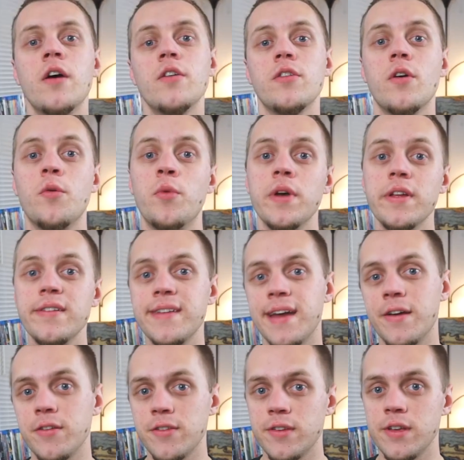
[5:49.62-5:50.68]
So Will
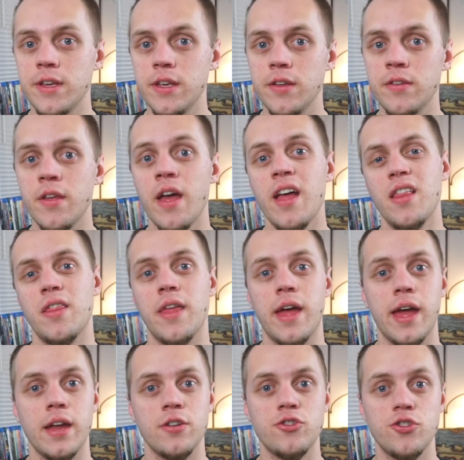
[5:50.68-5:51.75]
now sees
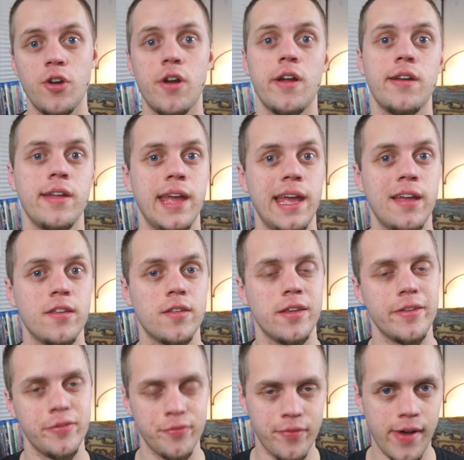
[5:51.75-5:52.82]
that Sean has
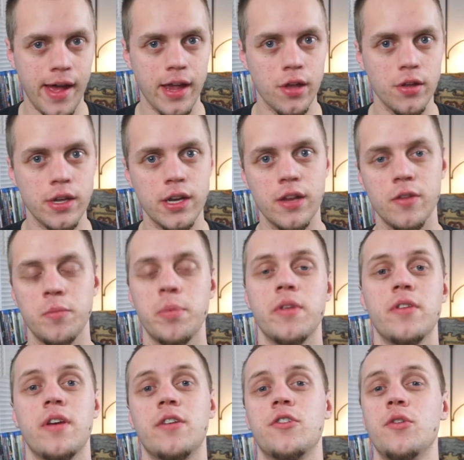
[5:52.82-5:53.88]
his file in his
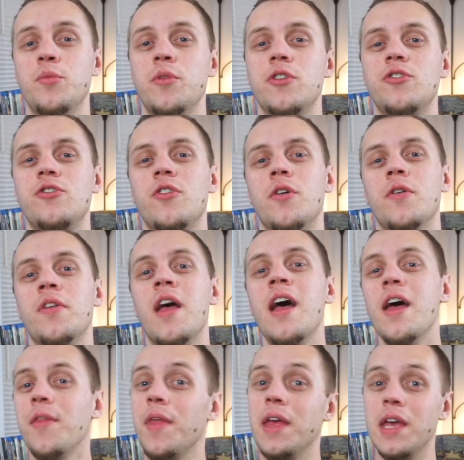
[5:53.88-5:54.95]
possession, which shows
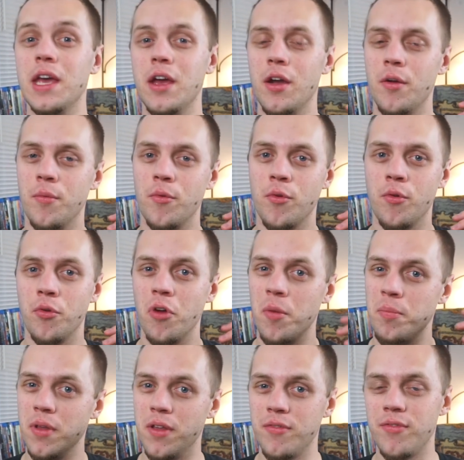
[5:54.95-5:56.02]
that he grew
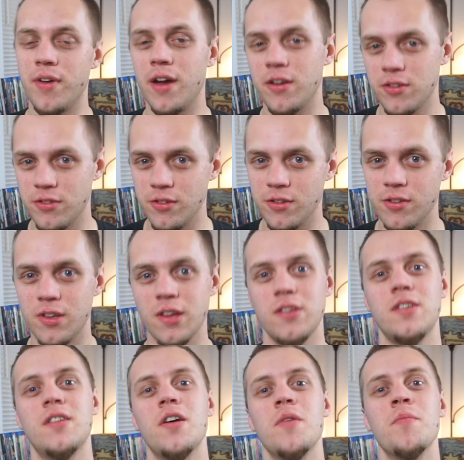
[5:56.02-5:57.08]
up in the foster
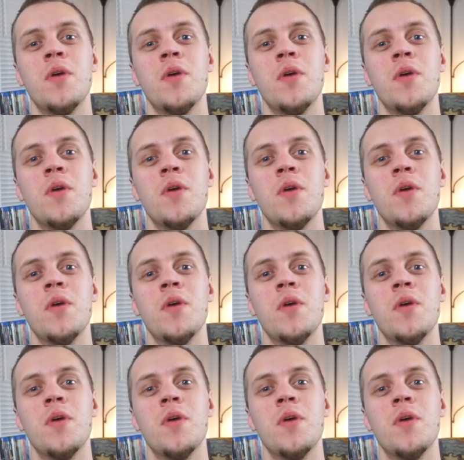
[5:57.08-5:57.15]
system,